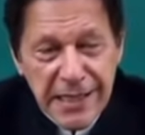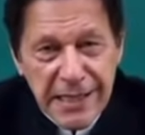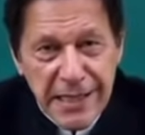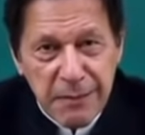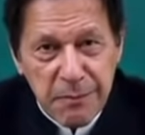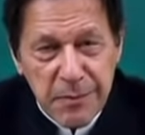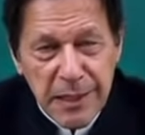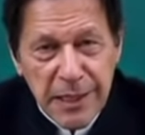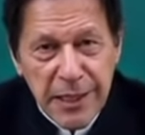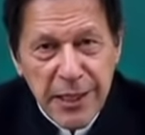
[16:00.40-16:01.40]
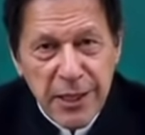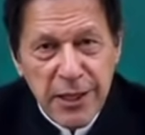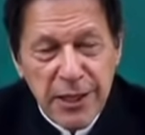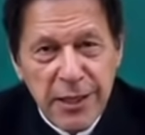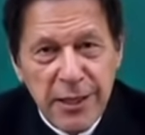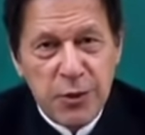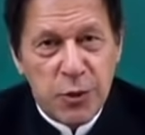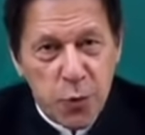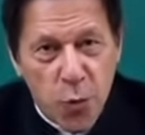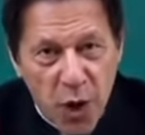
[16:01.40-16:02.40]
them to
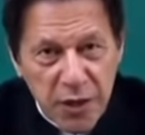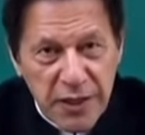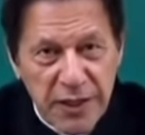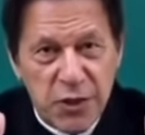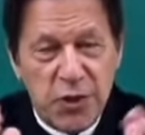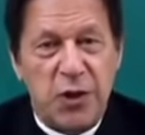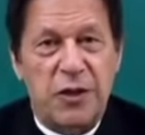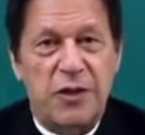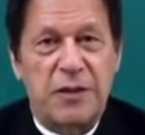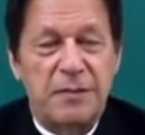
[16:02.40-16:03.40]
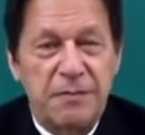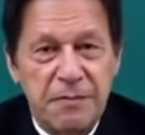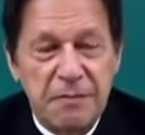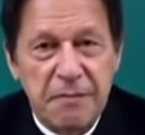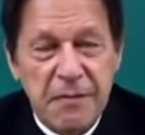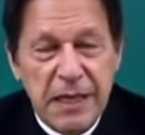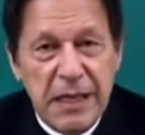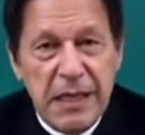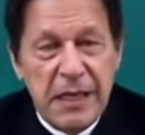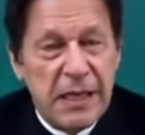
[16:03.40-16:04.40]
walk this talk,
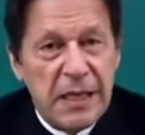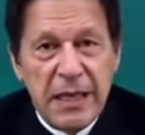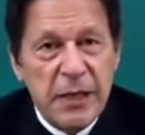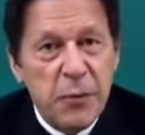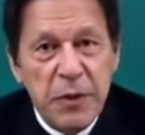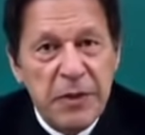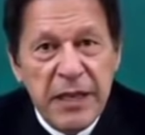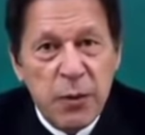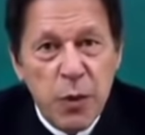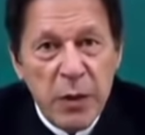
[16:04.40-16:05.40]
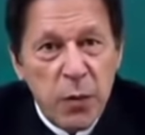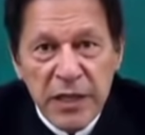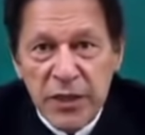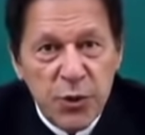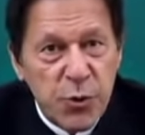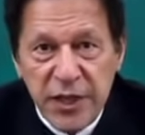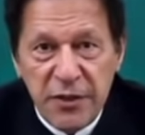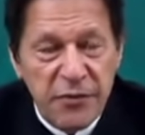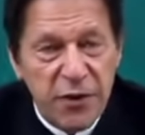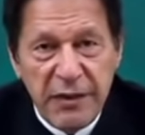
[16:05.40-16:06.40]
it will be a win-win
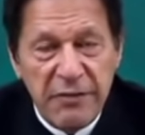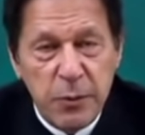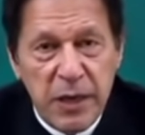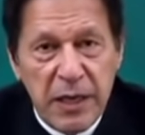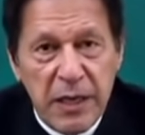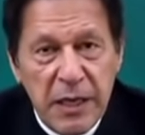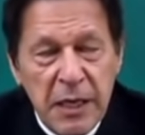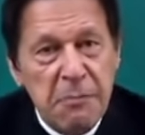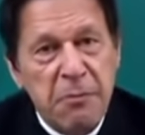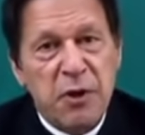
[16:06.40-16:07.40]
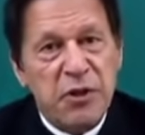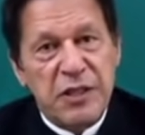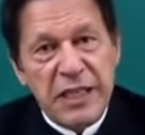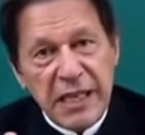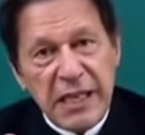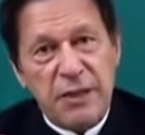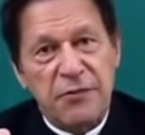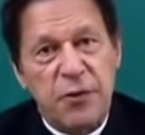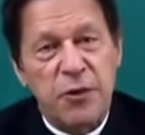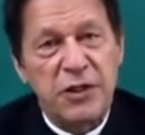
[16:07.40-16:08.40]
situation for everyone. Because these are the
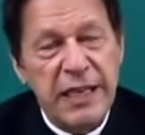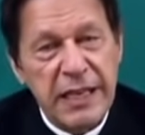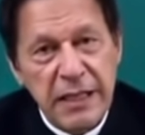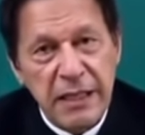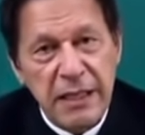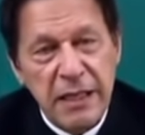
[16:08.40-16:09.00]
four things